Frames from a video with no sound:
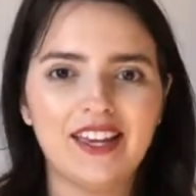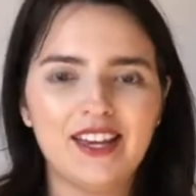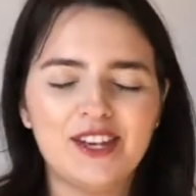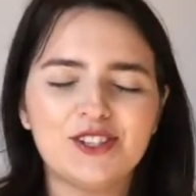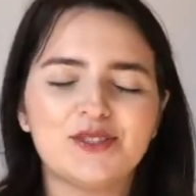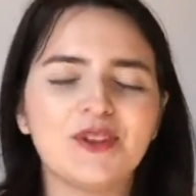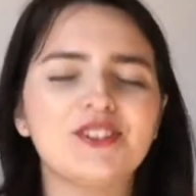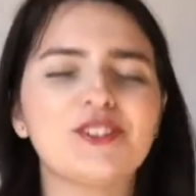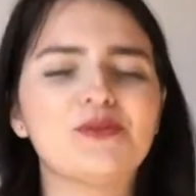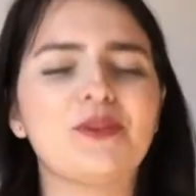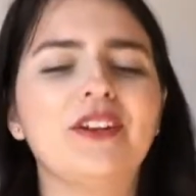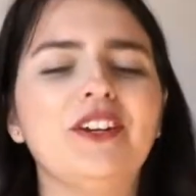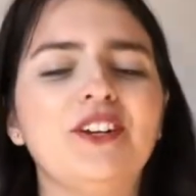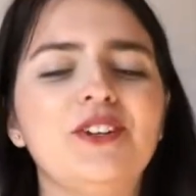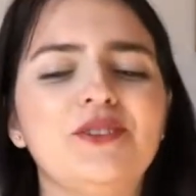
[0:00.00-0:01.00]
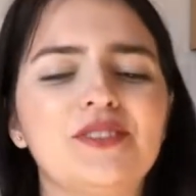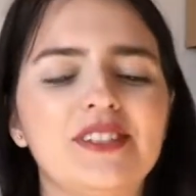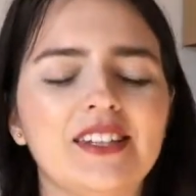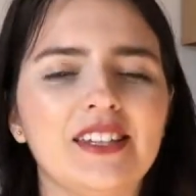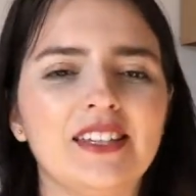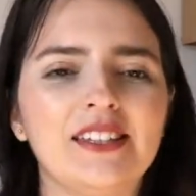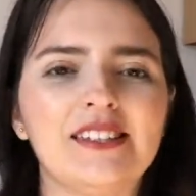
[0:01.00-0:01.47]
So I just wanted to use
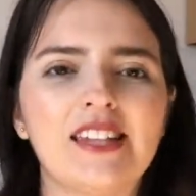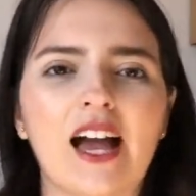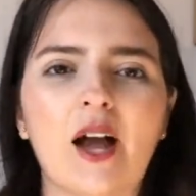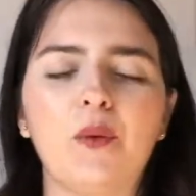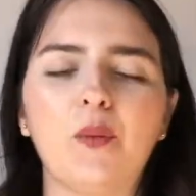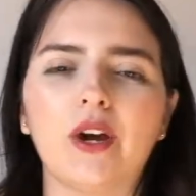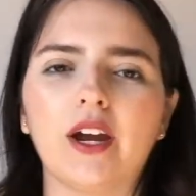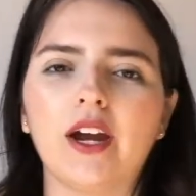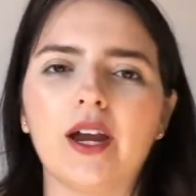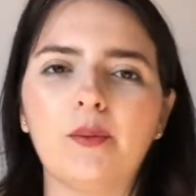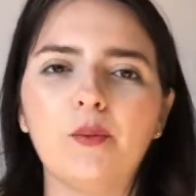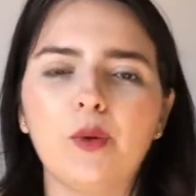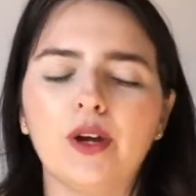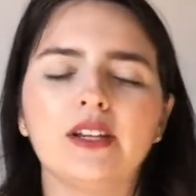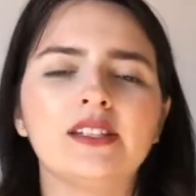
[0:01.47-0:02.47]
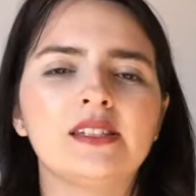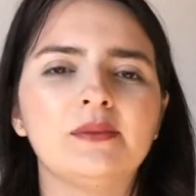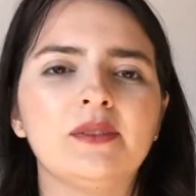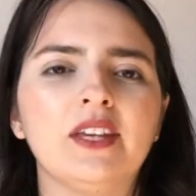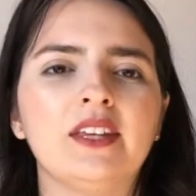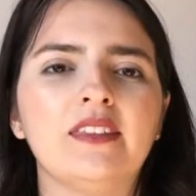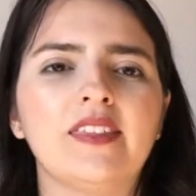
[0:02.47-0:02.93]
things that were important to
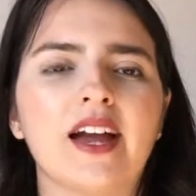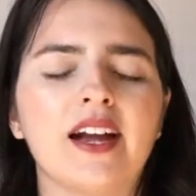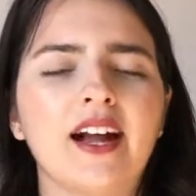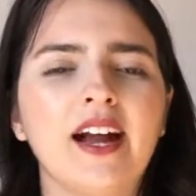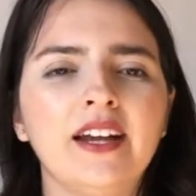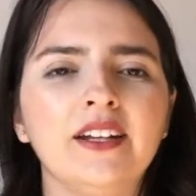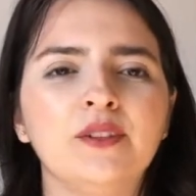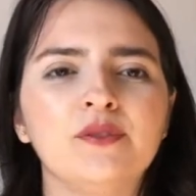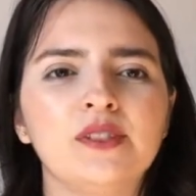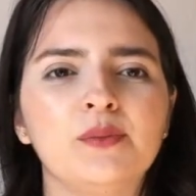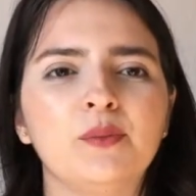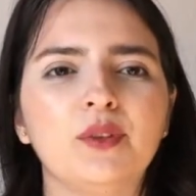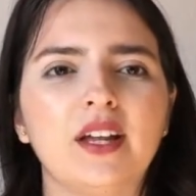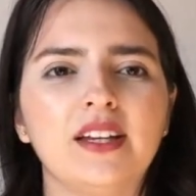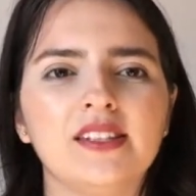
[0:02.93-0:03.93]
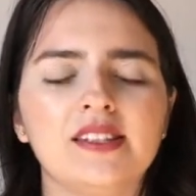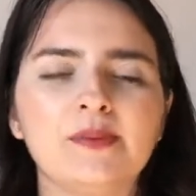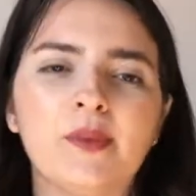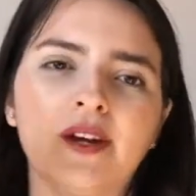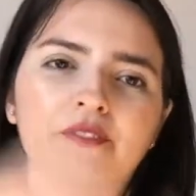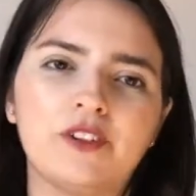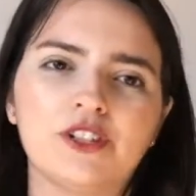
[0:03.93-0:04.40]
me, that kind of symbolized
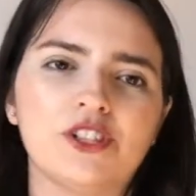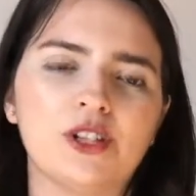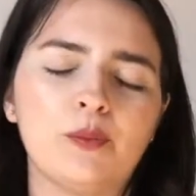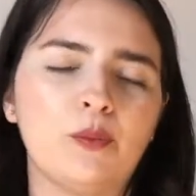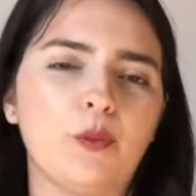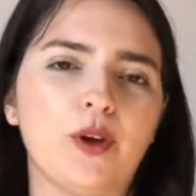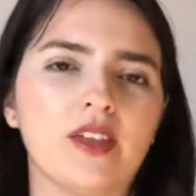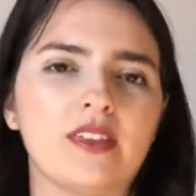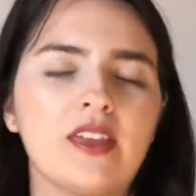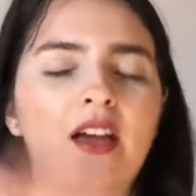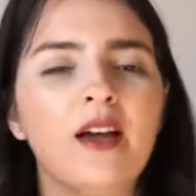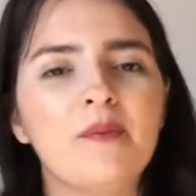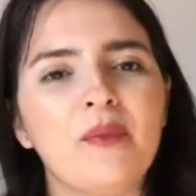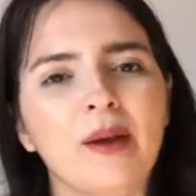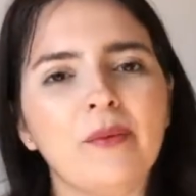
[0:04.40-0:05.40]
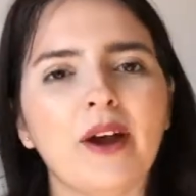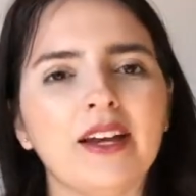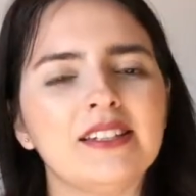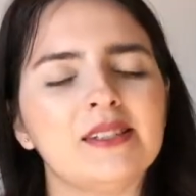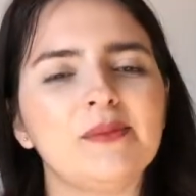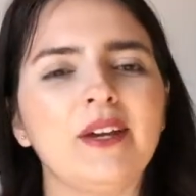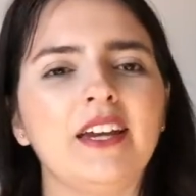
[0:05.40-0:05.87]
my friendship with my
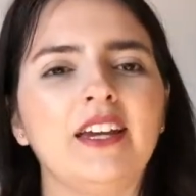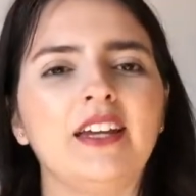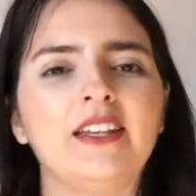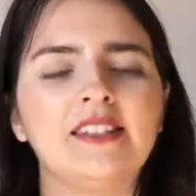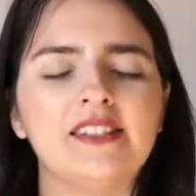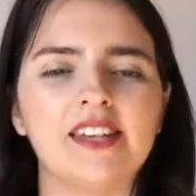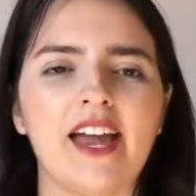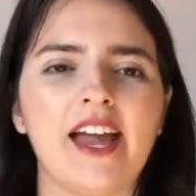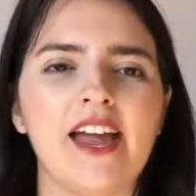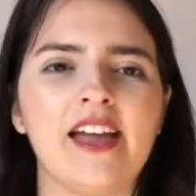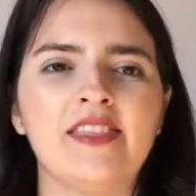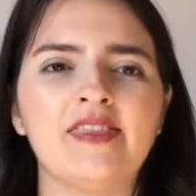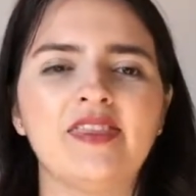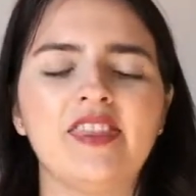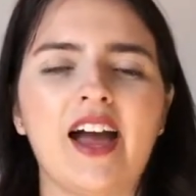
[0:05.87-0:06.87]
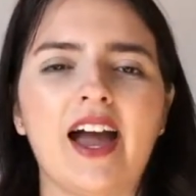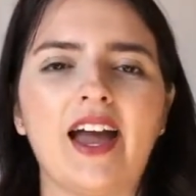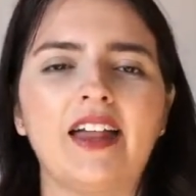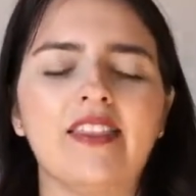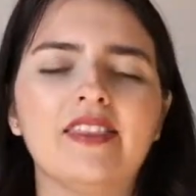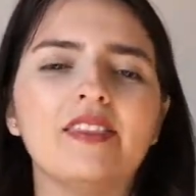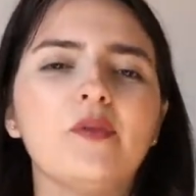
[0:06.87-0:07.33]
bridesmaids, and
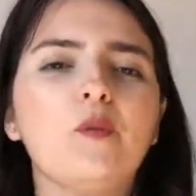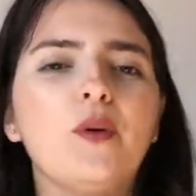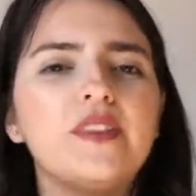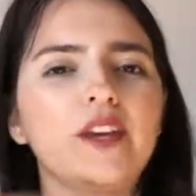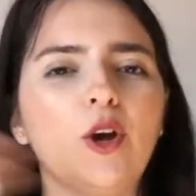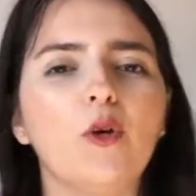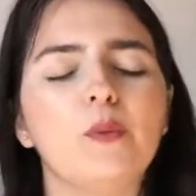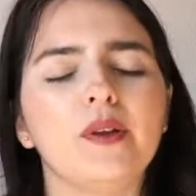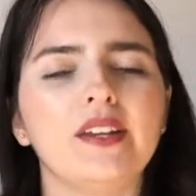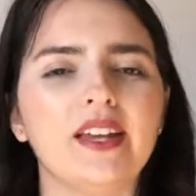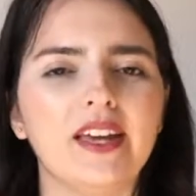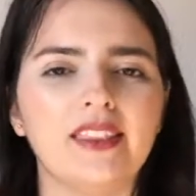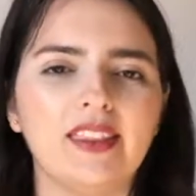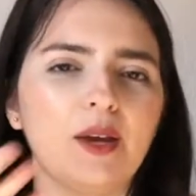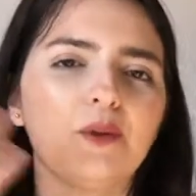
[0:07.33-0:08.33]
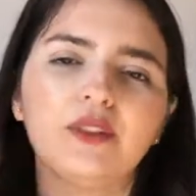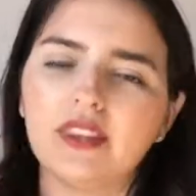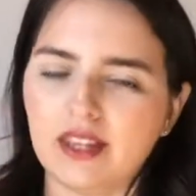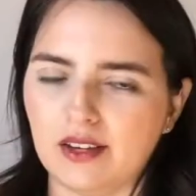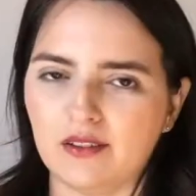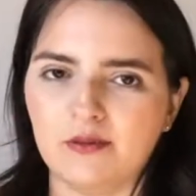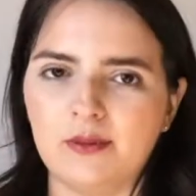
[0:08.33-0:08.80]
that when they opened it, they would
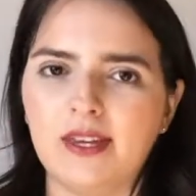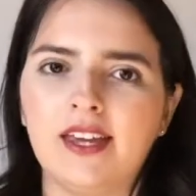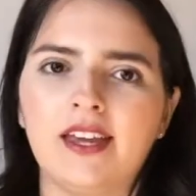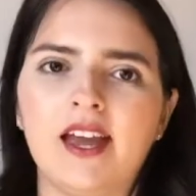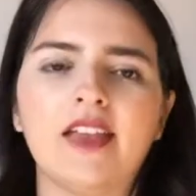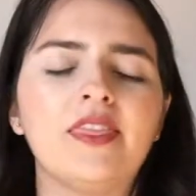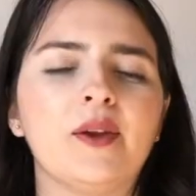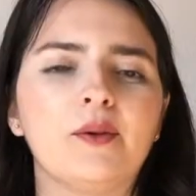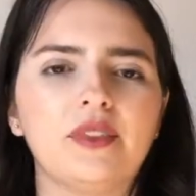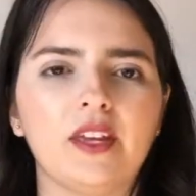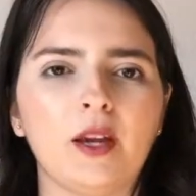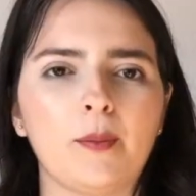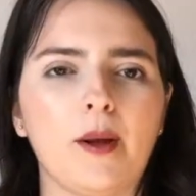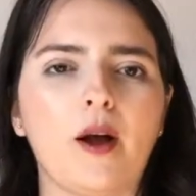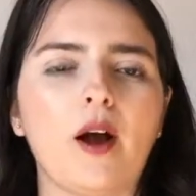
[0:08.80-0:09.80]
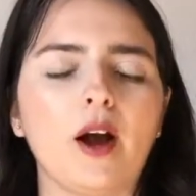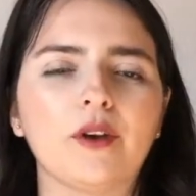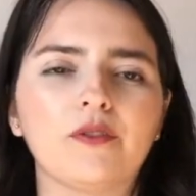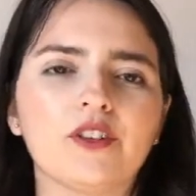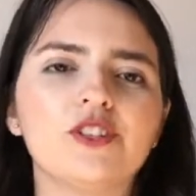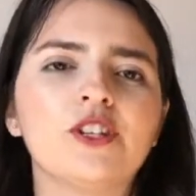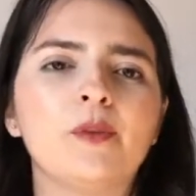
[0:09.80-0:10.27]
think of me and they would think about our
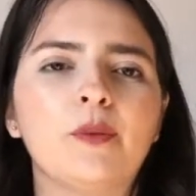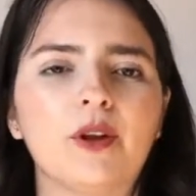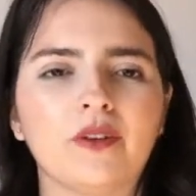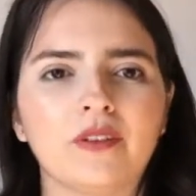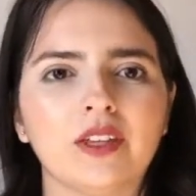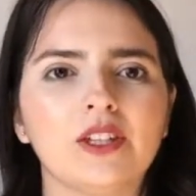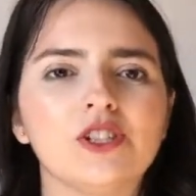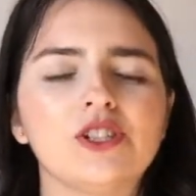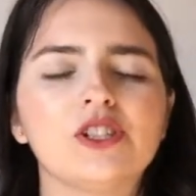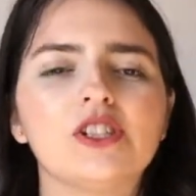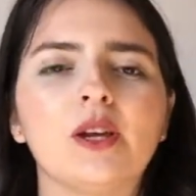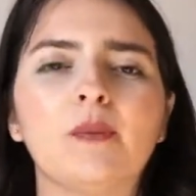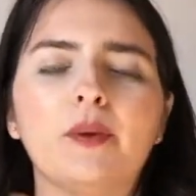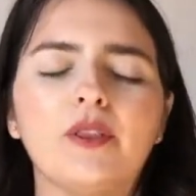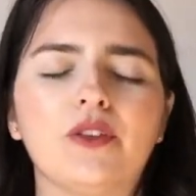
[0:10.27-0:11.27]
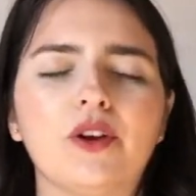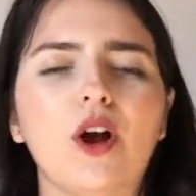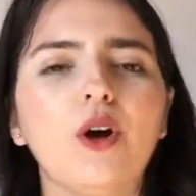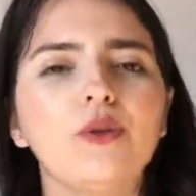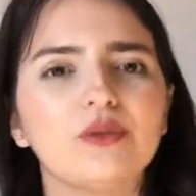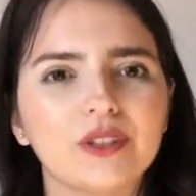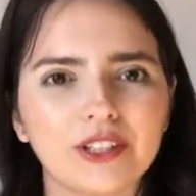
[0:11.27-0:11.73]
friendship and our relationship, and they're
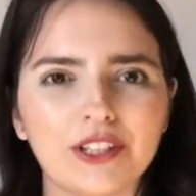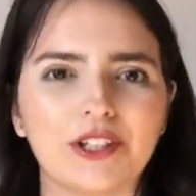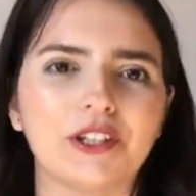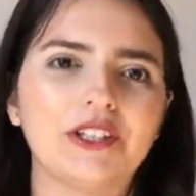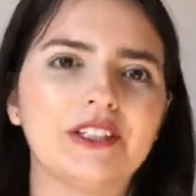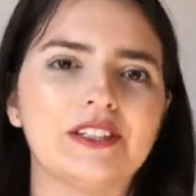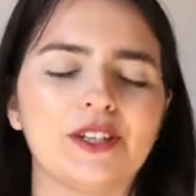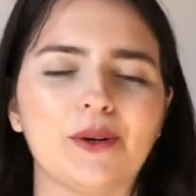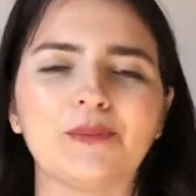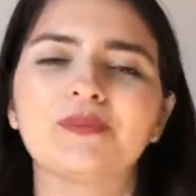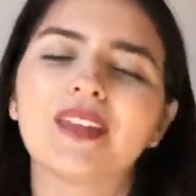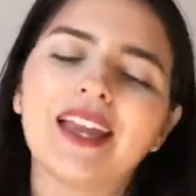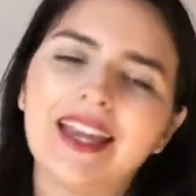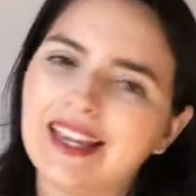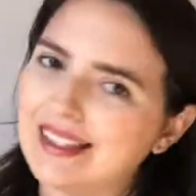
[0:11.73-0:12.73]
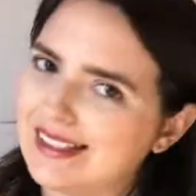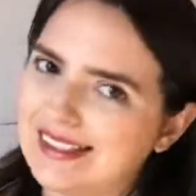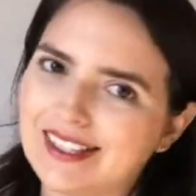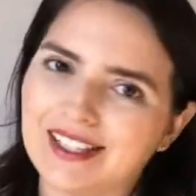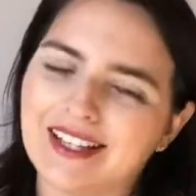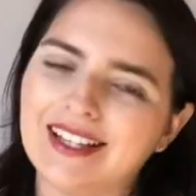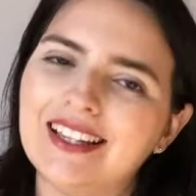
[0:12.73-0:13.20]
all really girly, so
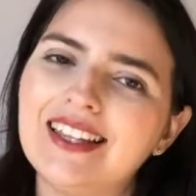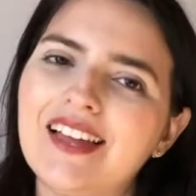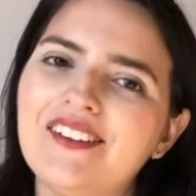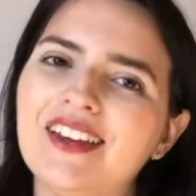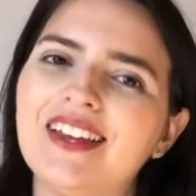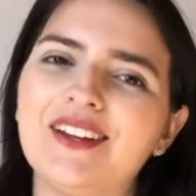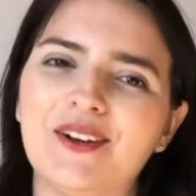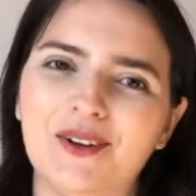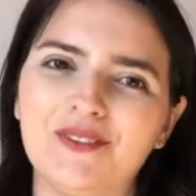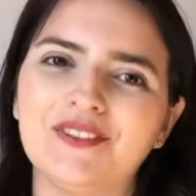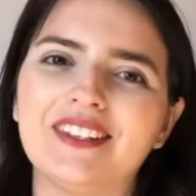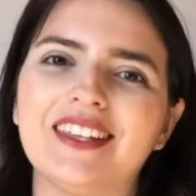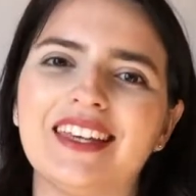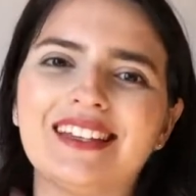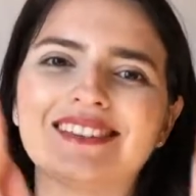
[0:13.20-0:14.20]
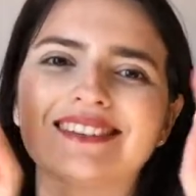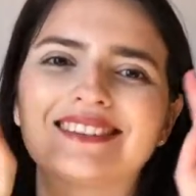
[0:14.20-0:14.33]
they're gonna love it, hopefully.